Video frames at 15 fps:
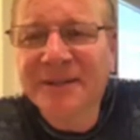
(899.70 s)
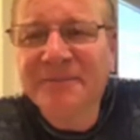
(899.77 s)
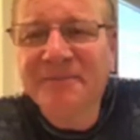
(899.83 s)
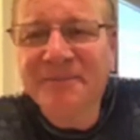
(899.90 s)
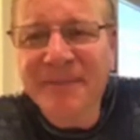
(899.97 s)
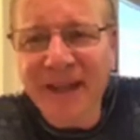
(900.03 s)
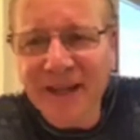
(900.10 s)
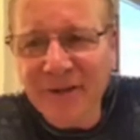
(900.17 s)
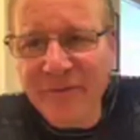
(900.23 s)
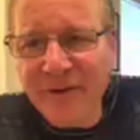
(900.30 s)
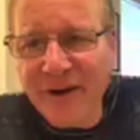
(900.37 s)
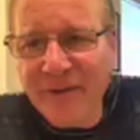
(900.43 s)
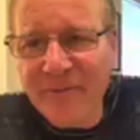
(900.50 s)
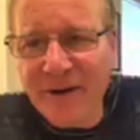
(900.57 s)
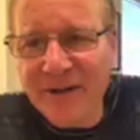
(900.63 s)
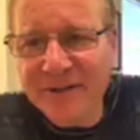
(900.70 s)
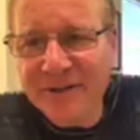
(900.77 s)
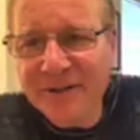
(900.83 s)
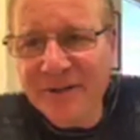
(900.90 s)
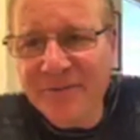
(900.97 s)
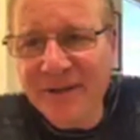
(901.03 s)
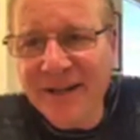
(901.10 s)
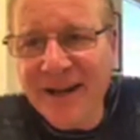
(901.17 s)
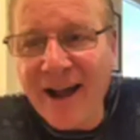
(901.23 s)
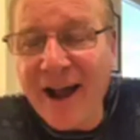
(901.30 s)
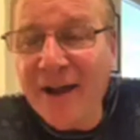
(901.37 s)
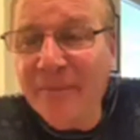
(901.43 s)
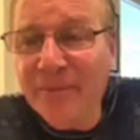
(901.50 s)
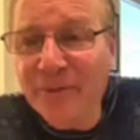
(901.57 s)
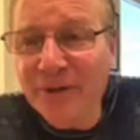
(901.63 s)
Thank you very much, Karina.
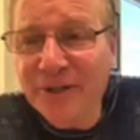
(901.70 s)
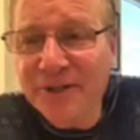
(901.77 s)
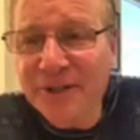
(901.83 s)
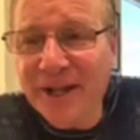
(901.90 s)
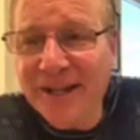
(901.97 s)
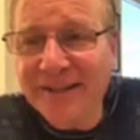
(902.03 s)
I appreciate